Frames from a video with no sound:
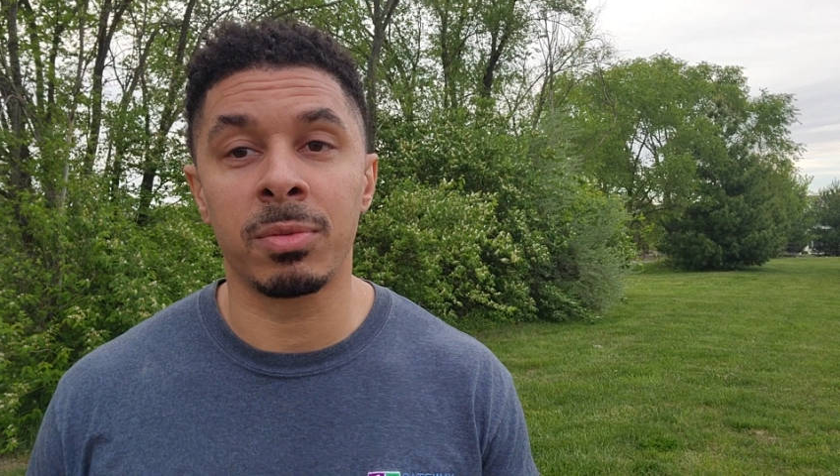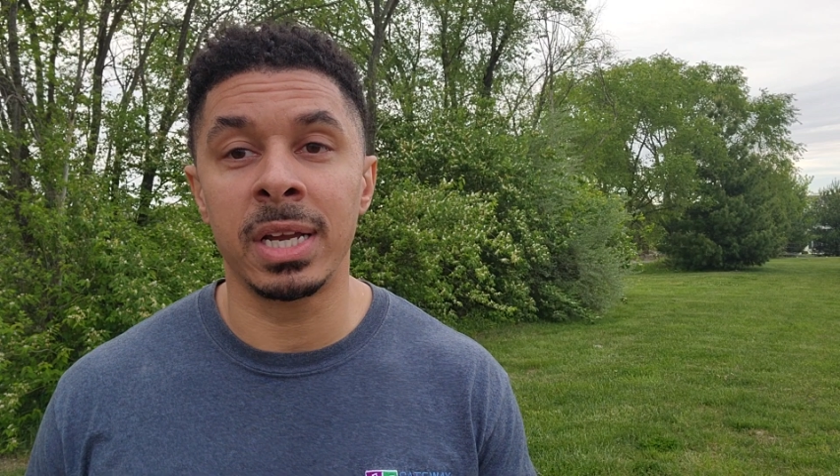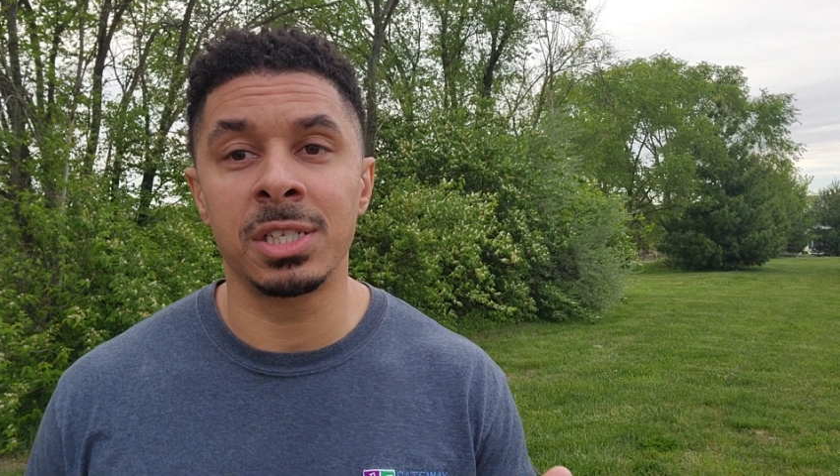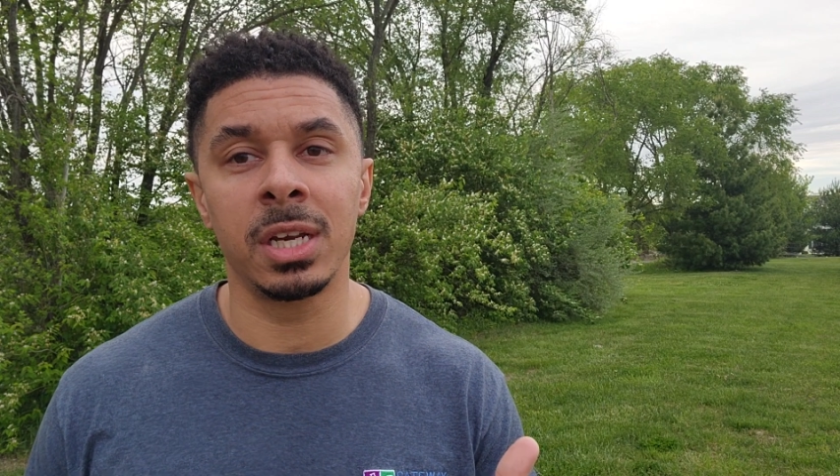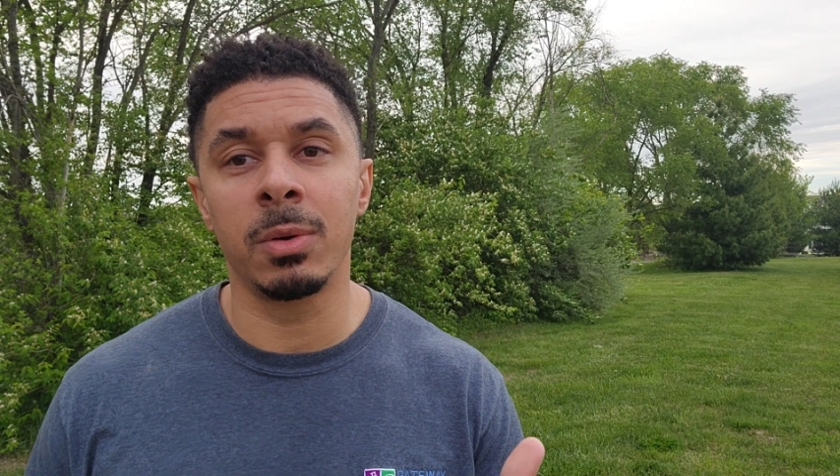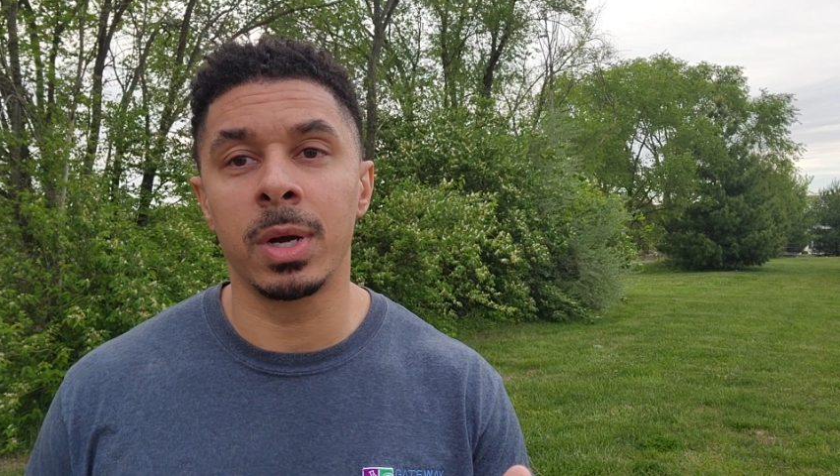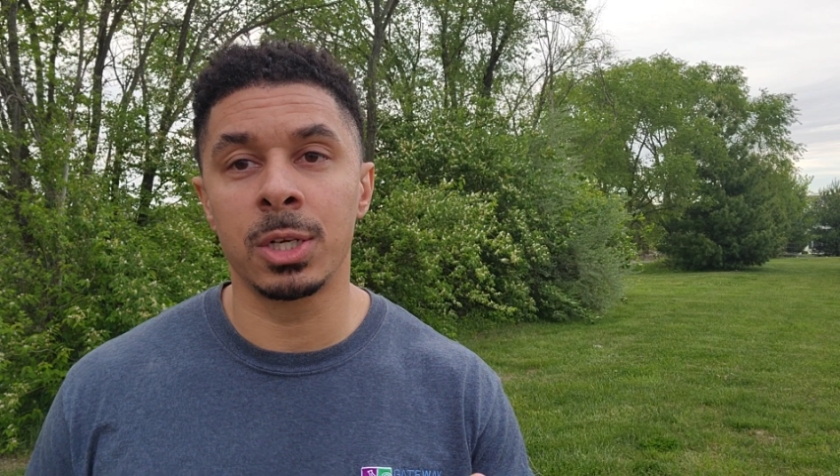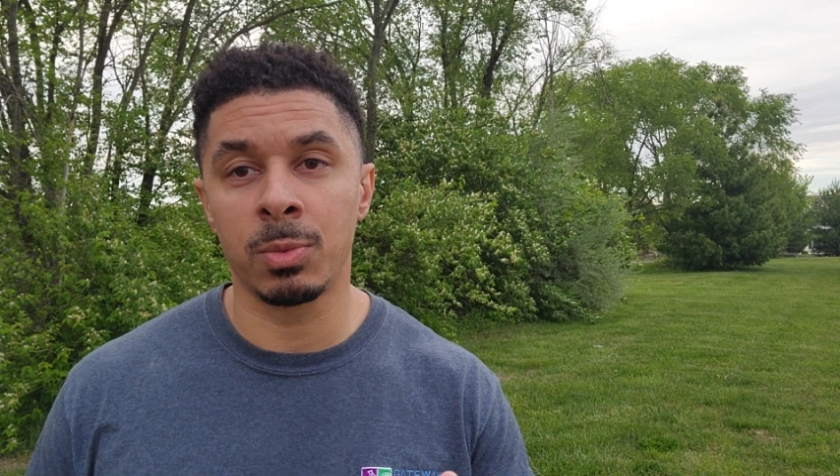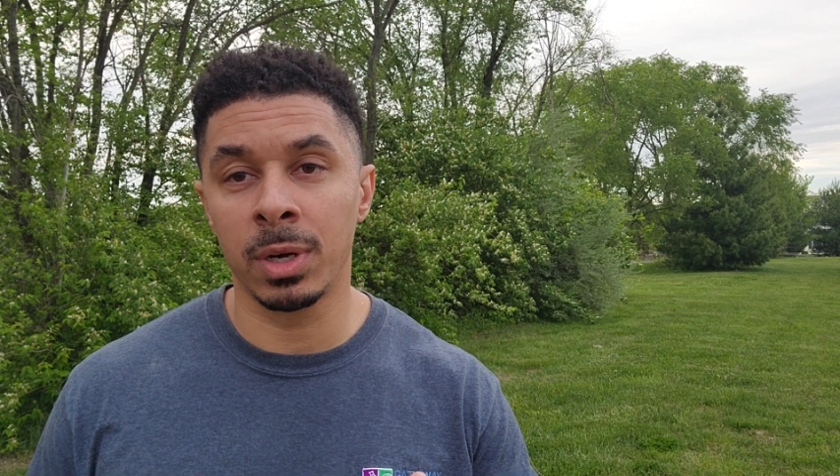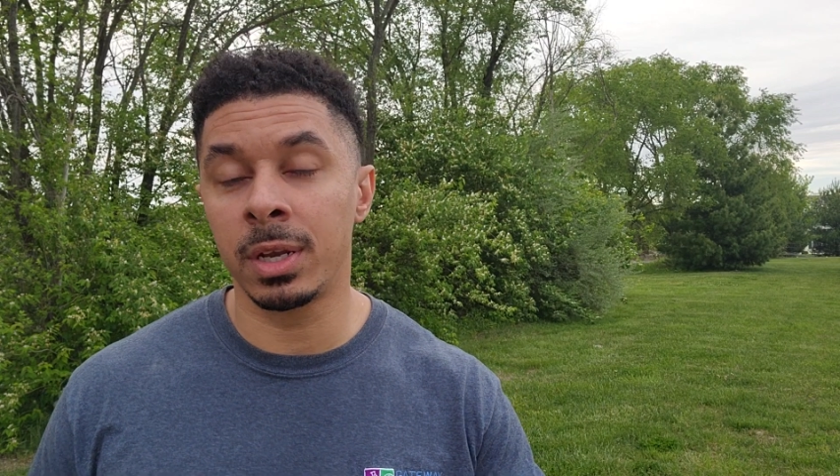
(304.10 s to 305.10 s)
range
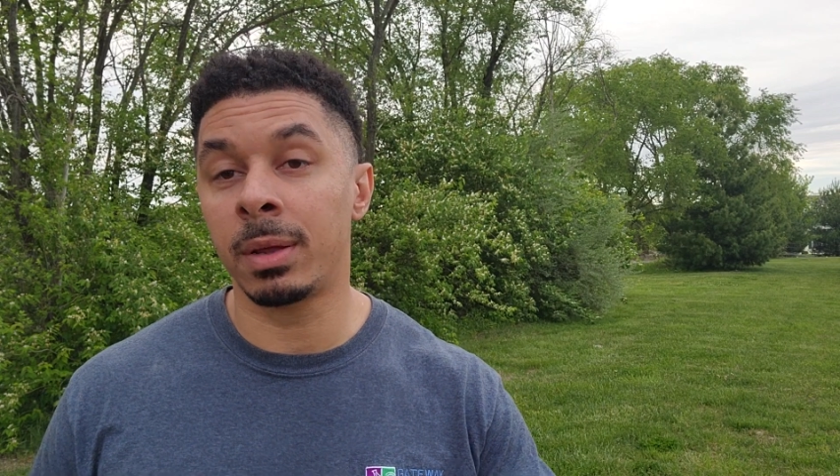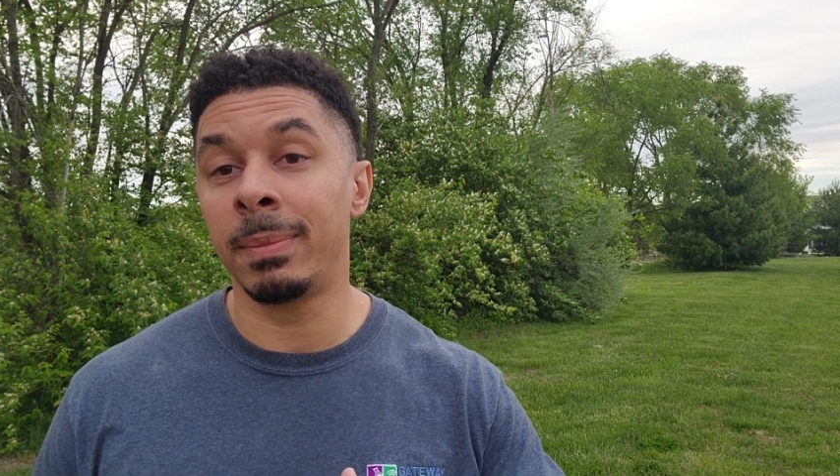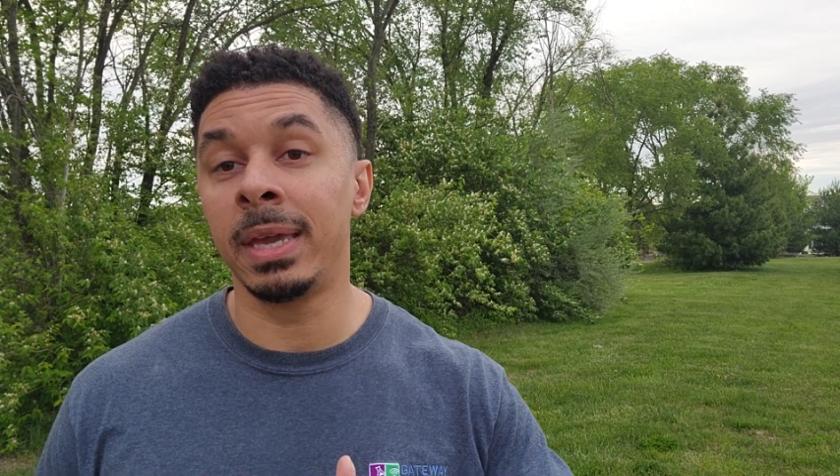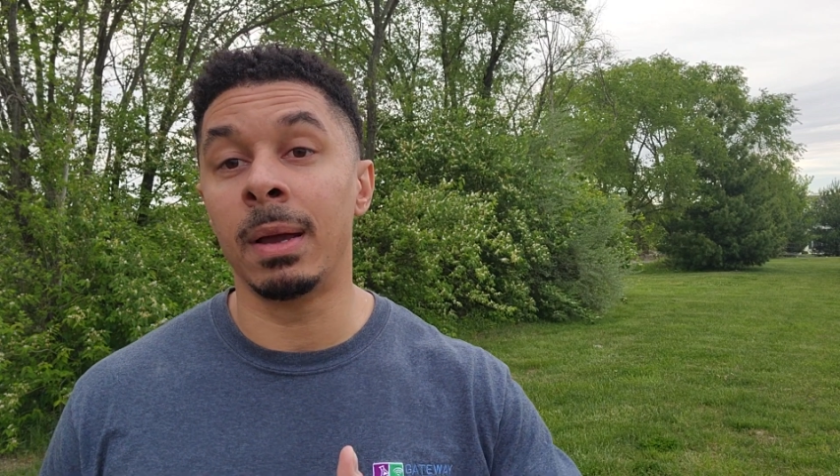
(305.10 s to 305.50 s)
anyways, where you're going to be